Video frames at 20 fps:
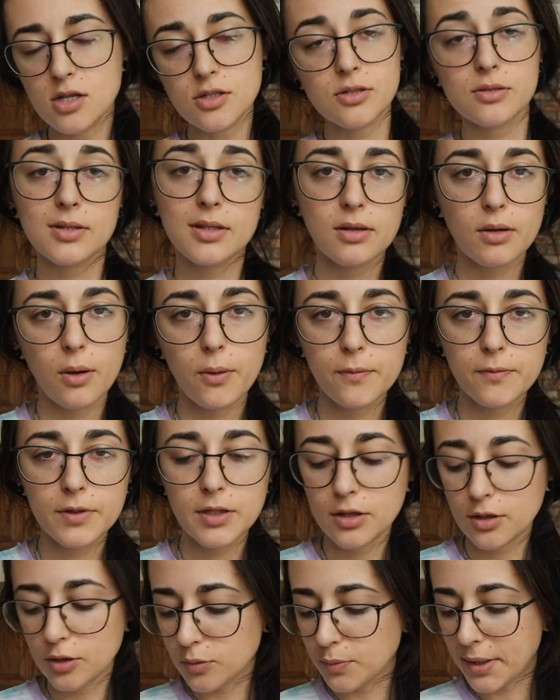so that
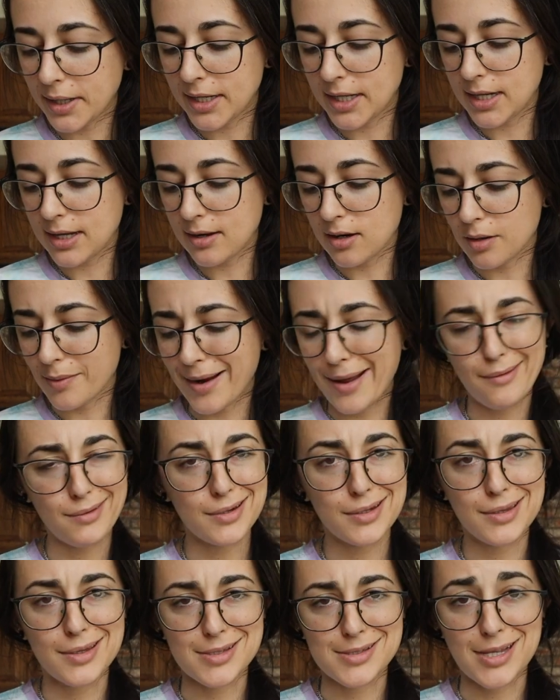hopefully they're ready
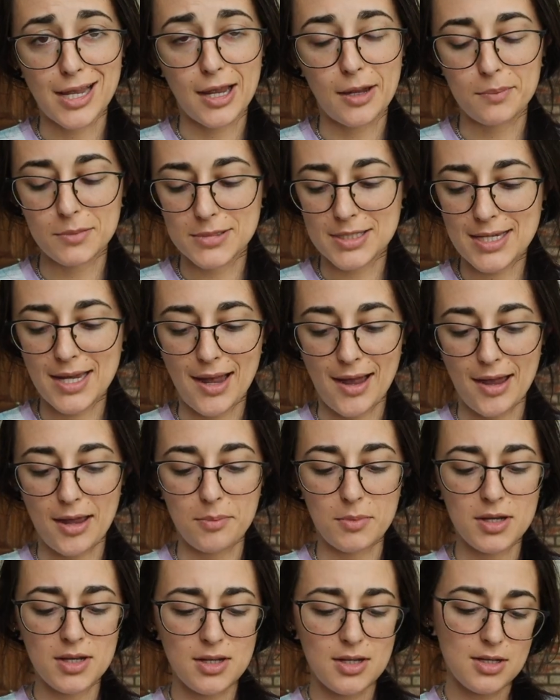around the same time.